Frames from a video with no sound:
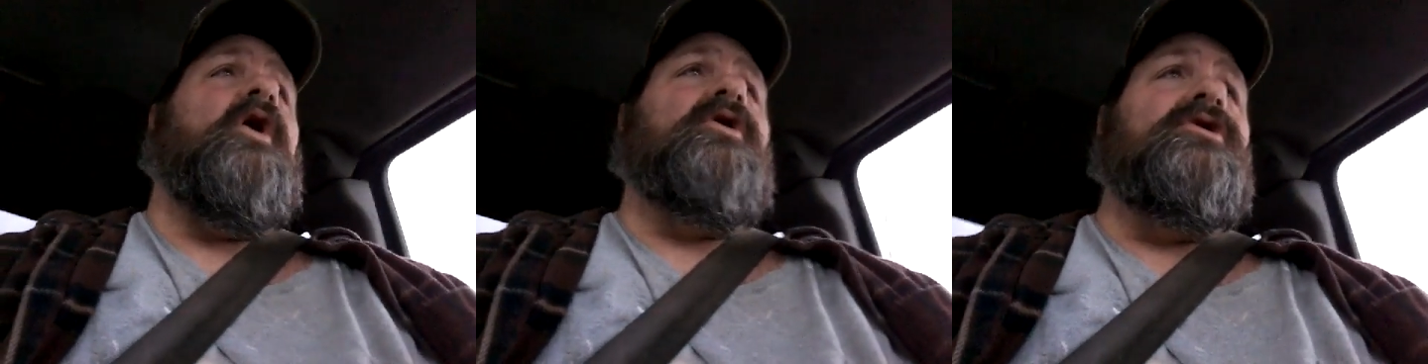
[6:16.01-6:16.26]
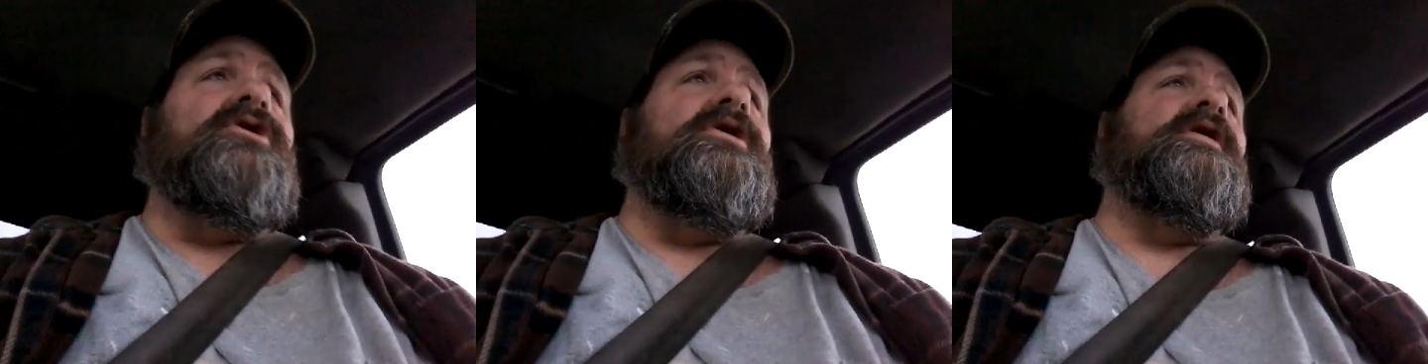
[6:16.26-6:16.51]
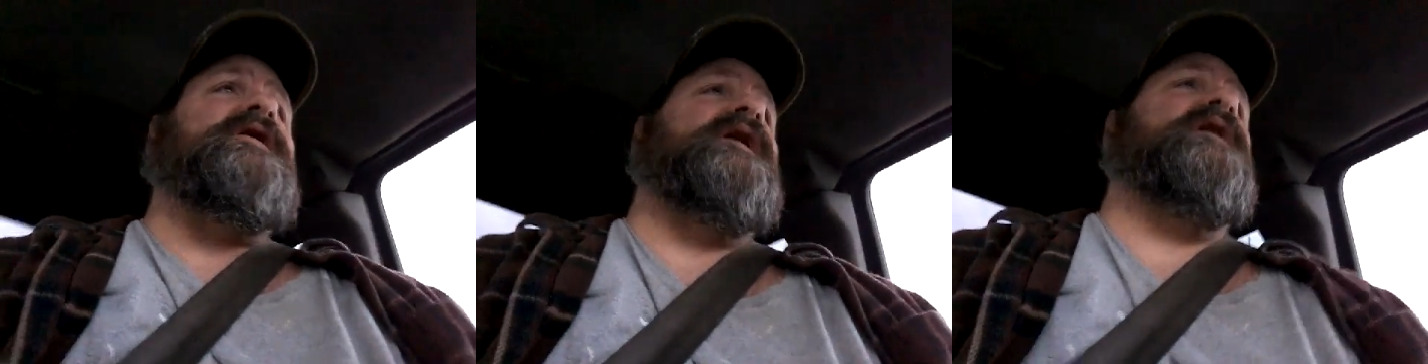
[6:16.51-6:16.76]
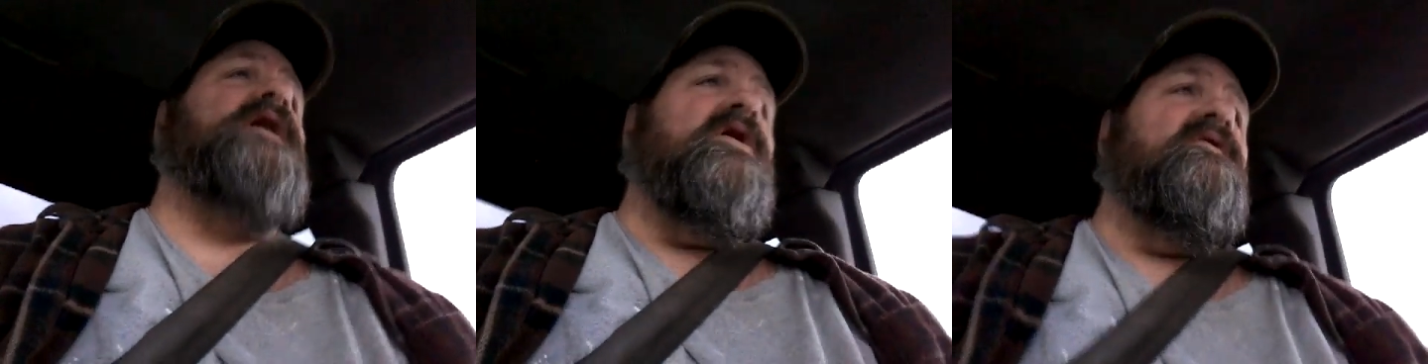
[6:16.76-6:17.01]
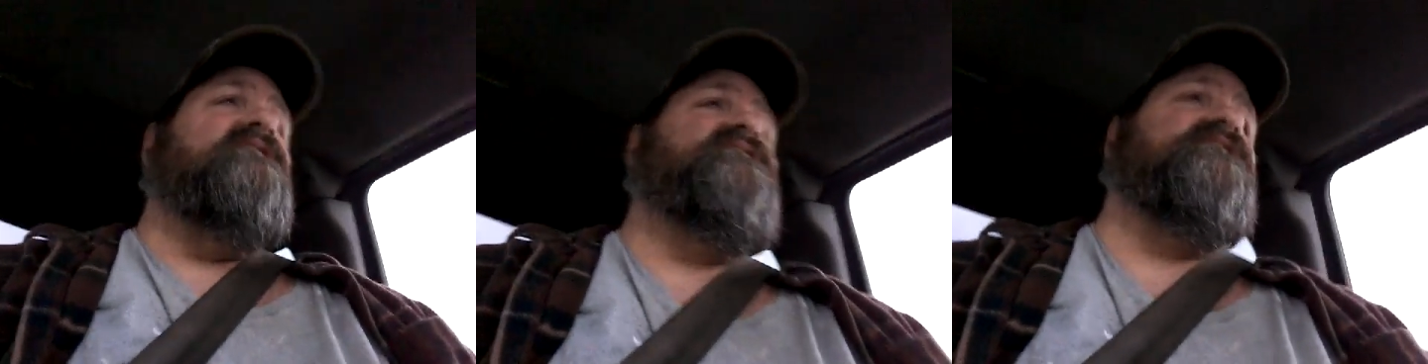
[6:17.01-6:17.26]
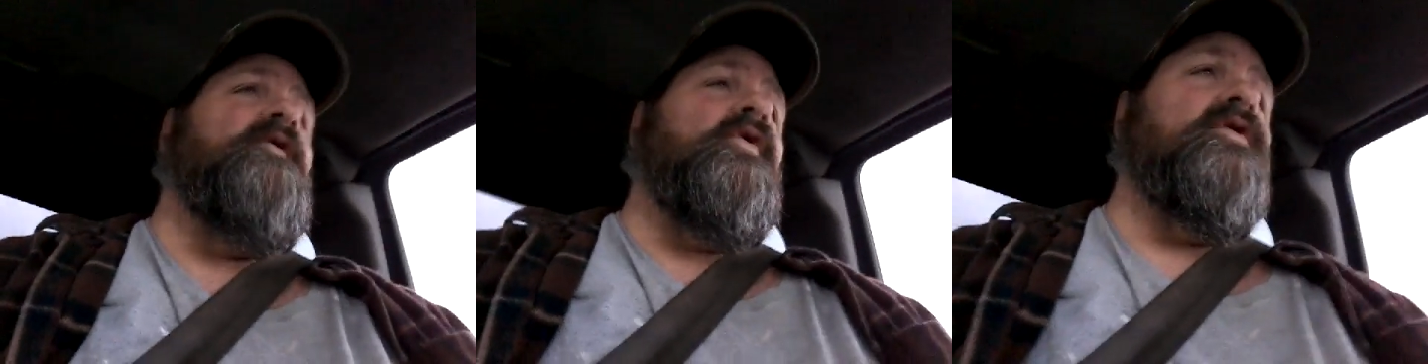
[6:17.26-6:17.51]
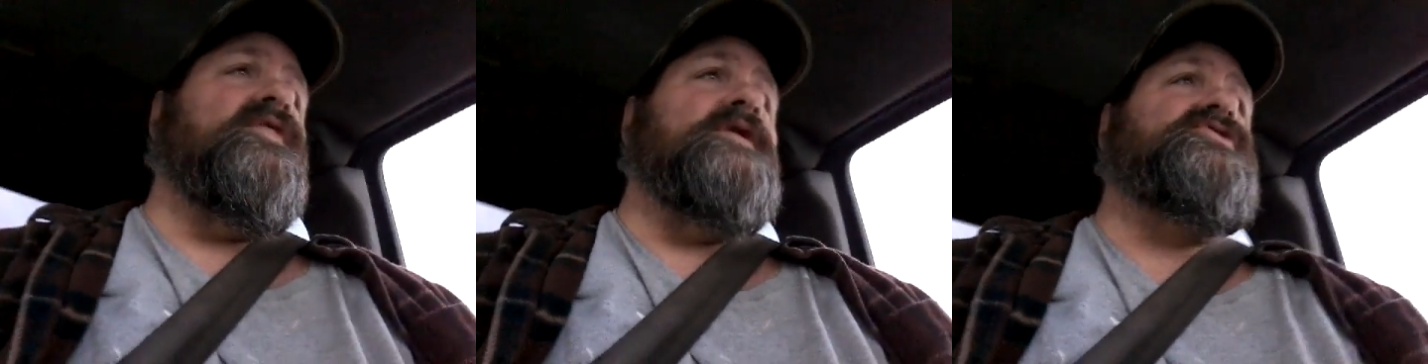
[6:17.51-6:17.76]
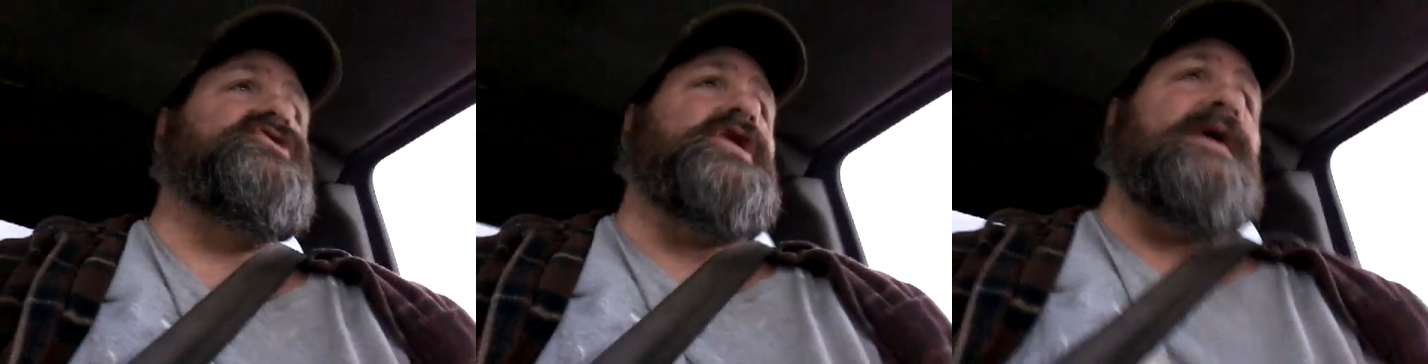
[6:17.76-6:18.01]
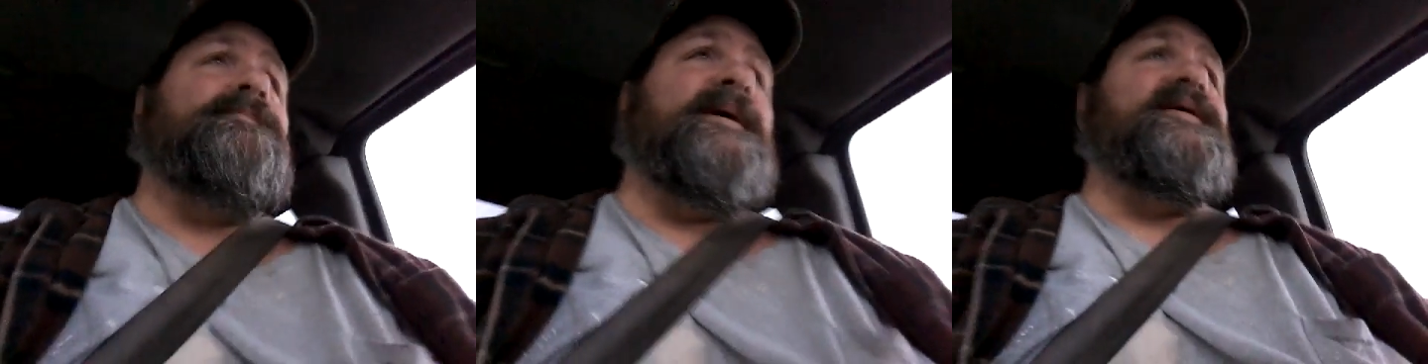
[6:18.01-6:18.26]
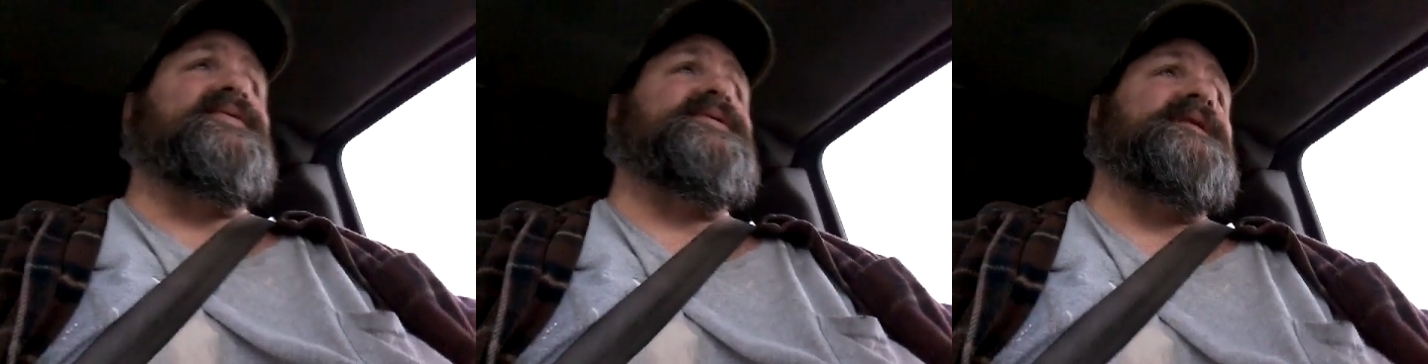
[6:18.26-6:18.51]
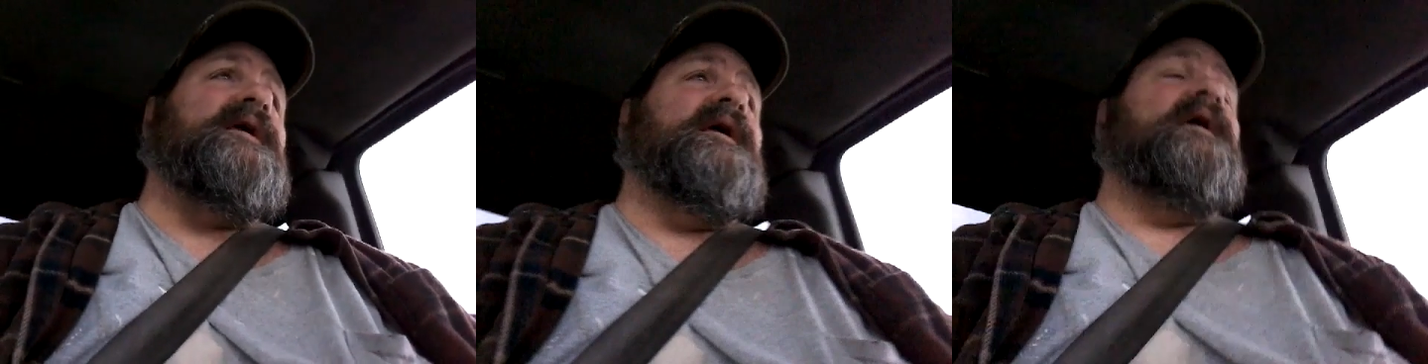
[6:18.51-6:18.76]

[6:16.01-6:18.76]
are looking for the cheapest